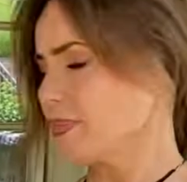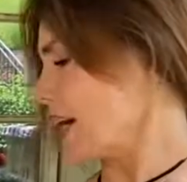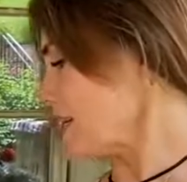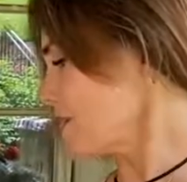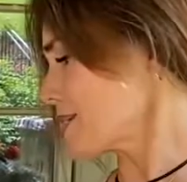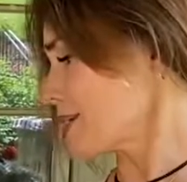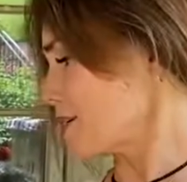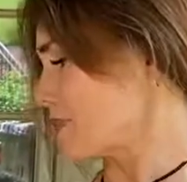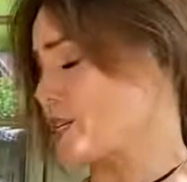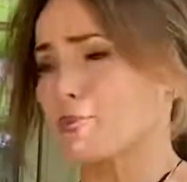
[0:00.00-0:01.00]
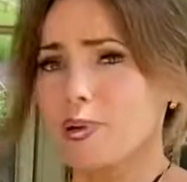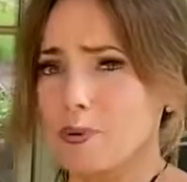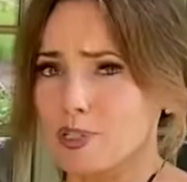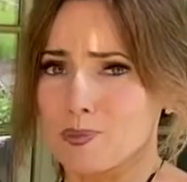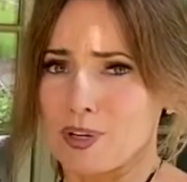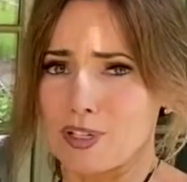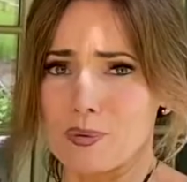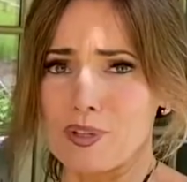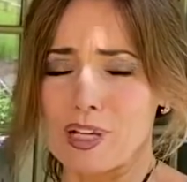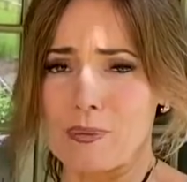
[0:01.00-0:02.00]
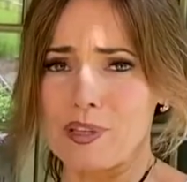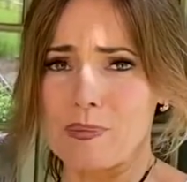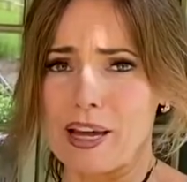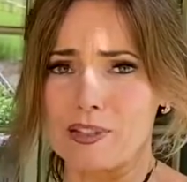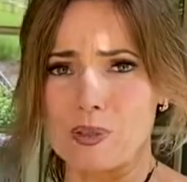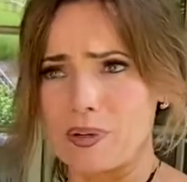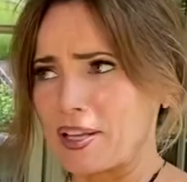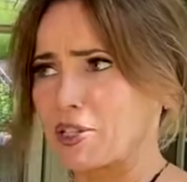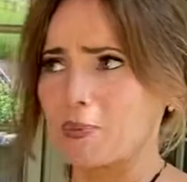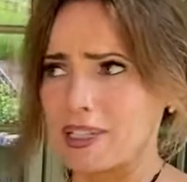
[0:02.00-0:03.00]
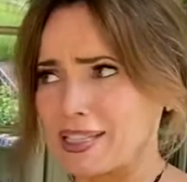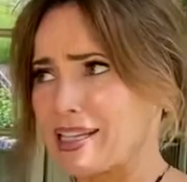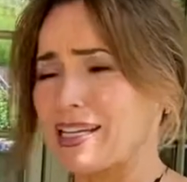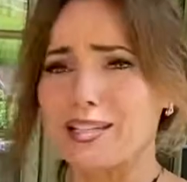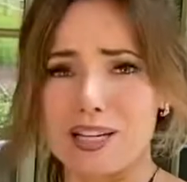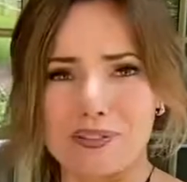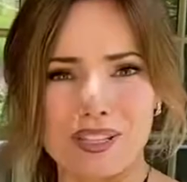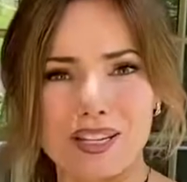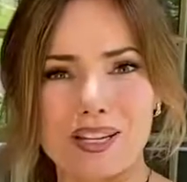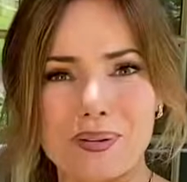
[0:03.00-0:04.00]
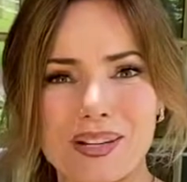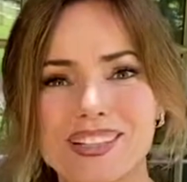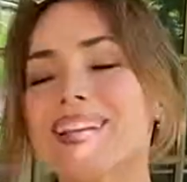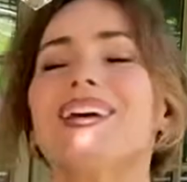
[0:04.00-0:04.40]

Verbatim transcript: I just love that small one, especially when you come in the back door. That's everybody's keys and everything go in.